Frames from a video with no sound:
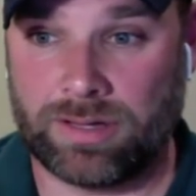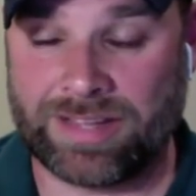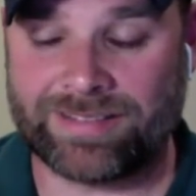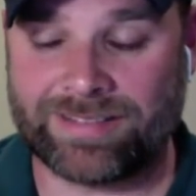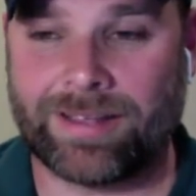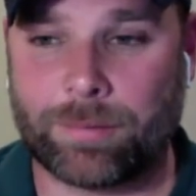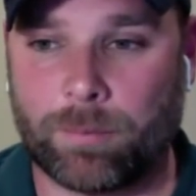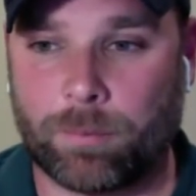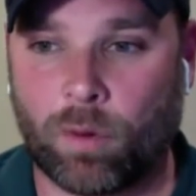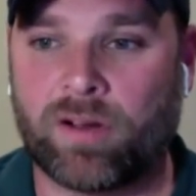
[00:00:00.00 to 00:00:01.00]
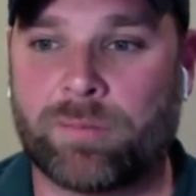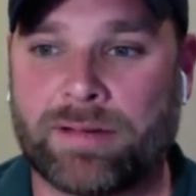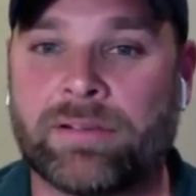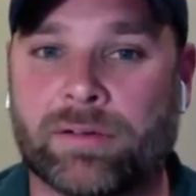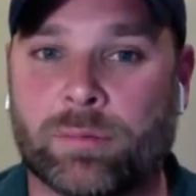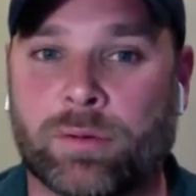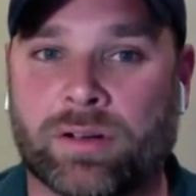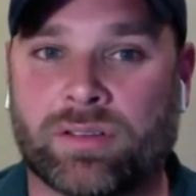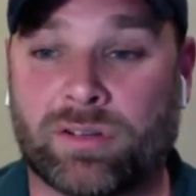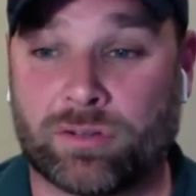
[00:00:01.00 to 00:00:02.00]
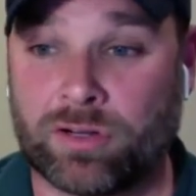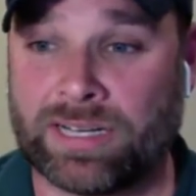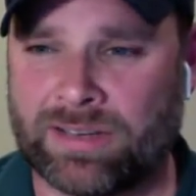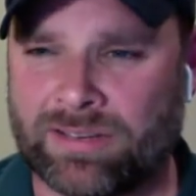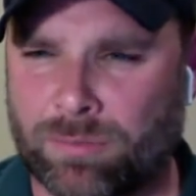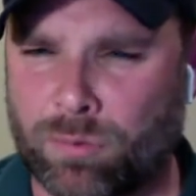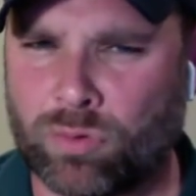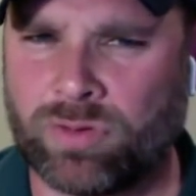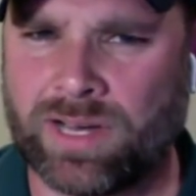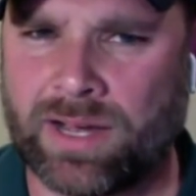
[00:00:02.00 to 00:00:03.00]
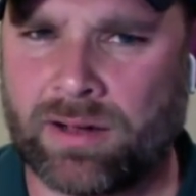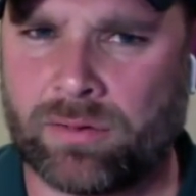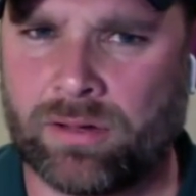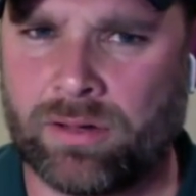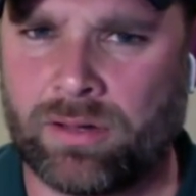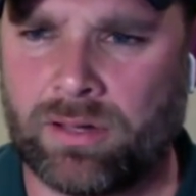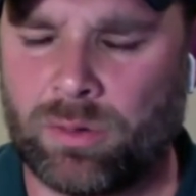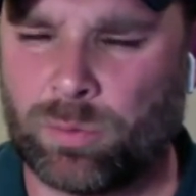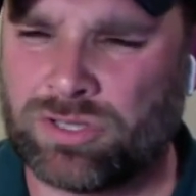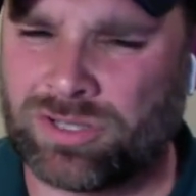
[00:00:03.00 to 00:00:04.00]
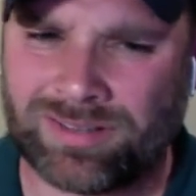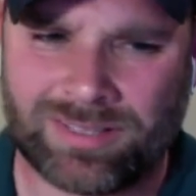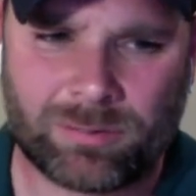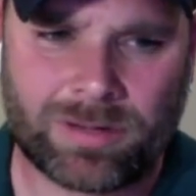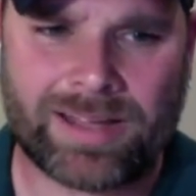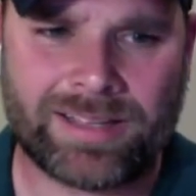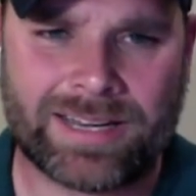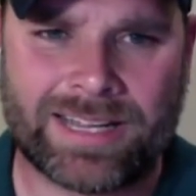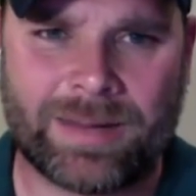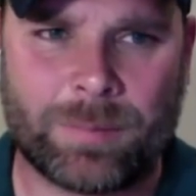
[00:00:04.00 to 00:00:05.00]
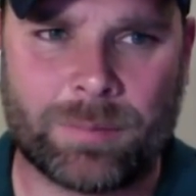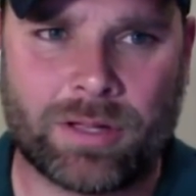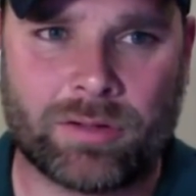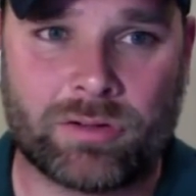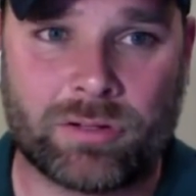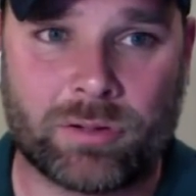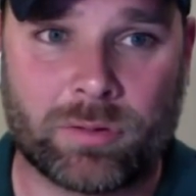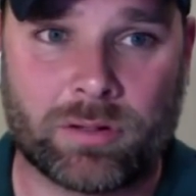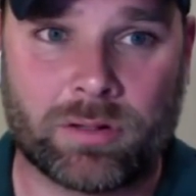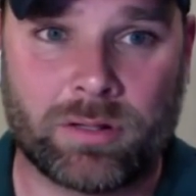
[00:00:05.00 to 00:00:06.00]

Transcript: That's like one of my favorite books. They're turning it into a movie now with John C. Reilly, and I can't remember the other dude.